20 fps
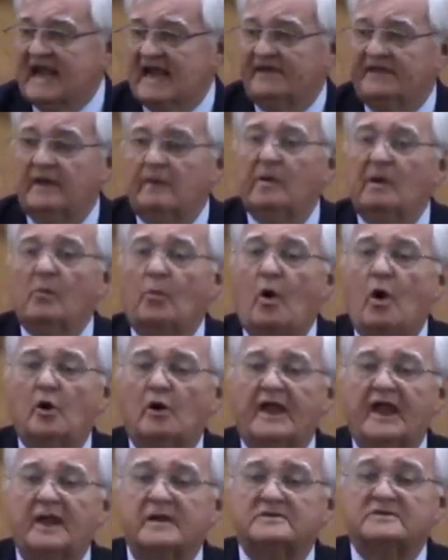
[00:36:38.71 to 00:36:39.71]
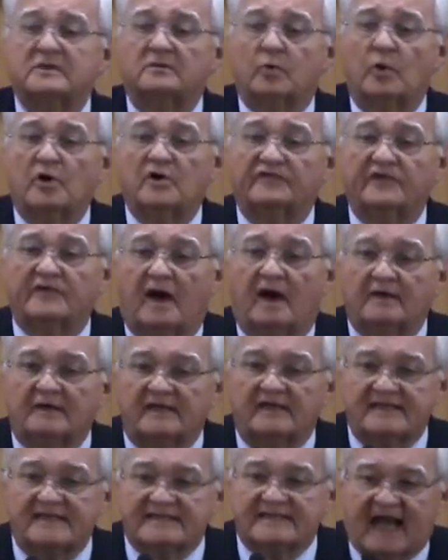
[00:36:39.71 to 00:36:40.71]
then we're walking as the Word of God
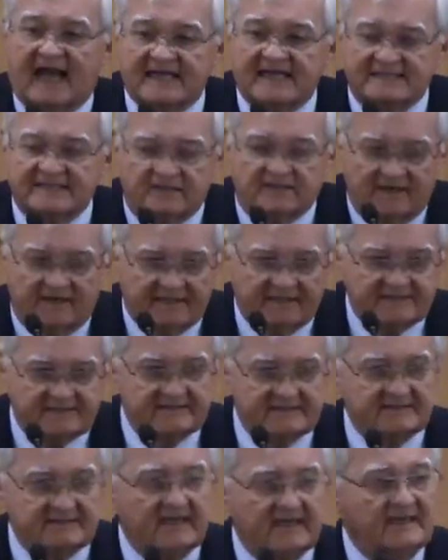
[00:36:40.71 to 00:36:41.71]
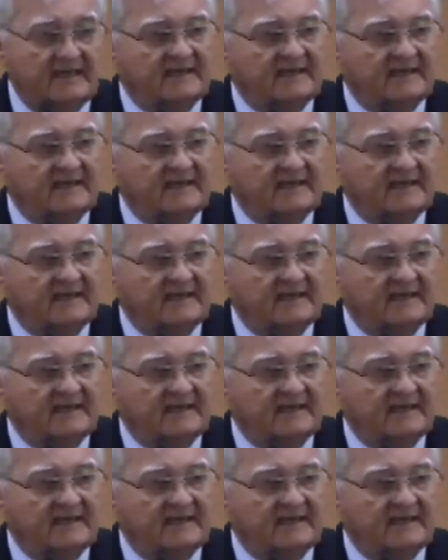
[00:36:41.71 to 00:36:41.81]
leads, guides, and directs us.